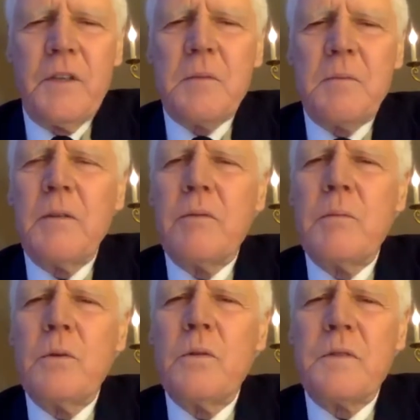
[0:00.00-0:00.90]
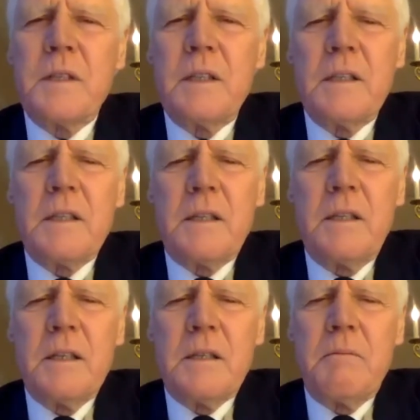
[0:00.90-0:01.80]
visibly removes
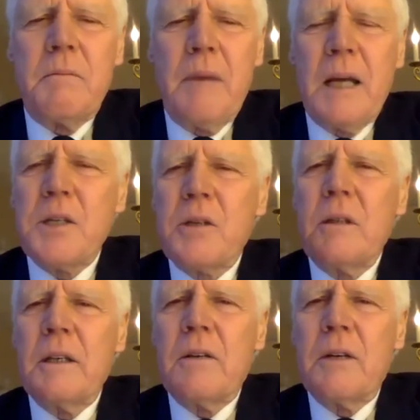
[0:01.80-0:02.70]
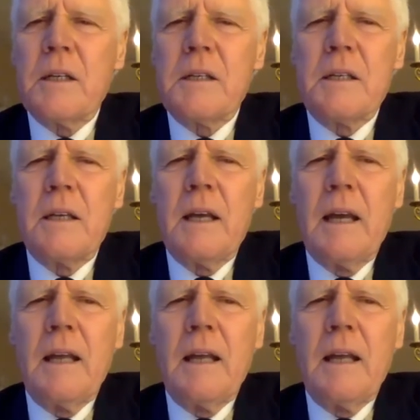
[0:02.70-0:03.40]
these magical earrings